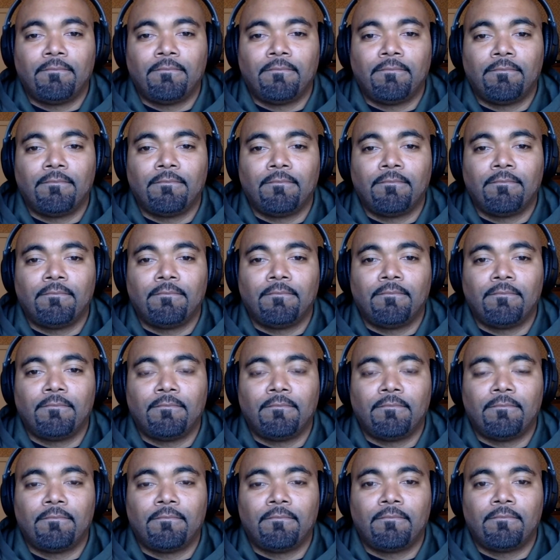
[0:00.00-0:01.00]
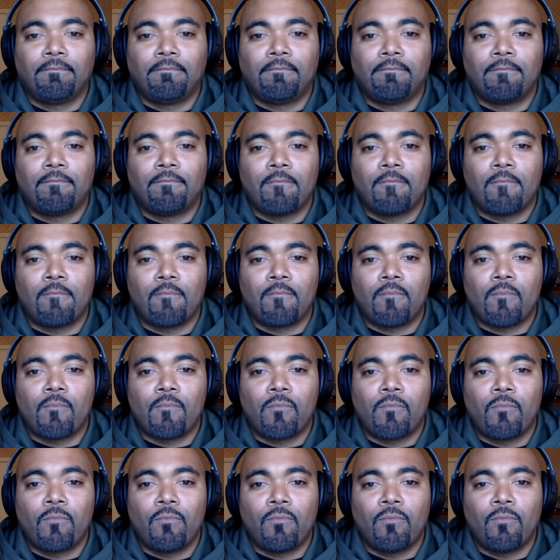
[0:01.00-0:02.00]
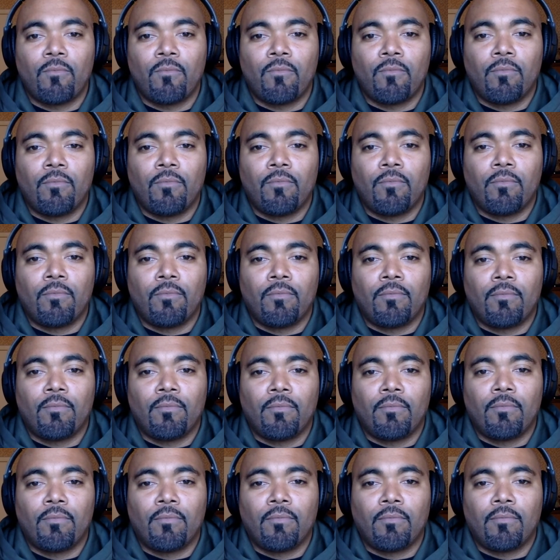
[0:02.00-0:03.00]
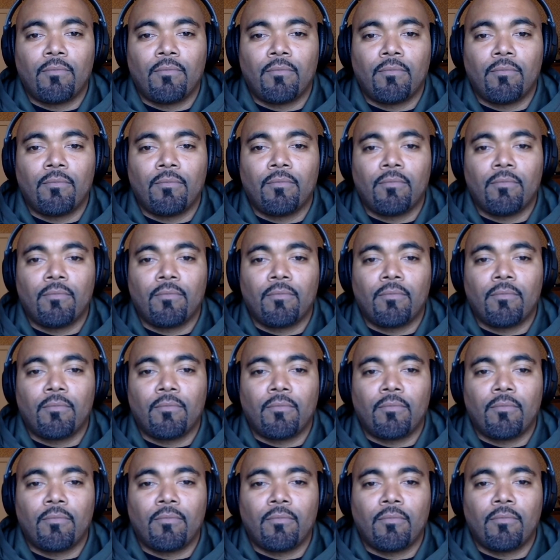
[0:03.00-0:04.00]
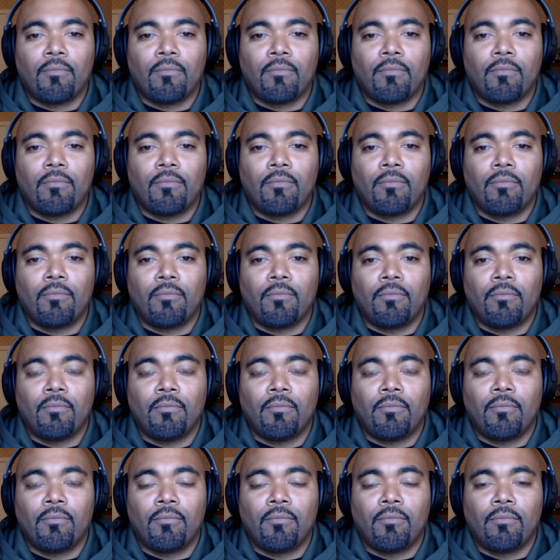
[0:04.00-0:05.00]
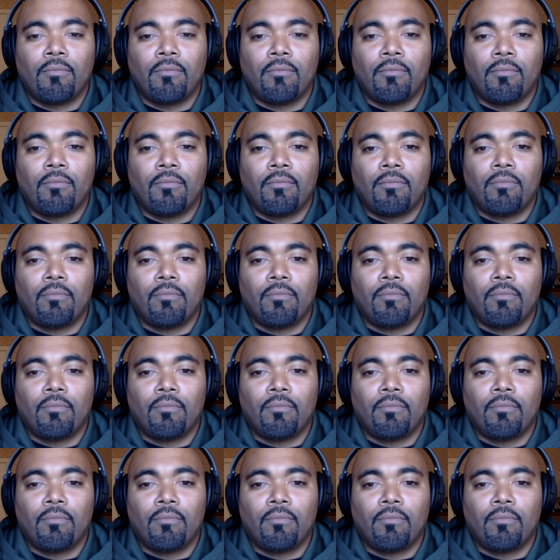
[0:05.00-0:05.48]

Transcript: No words are spoken by the person on screen.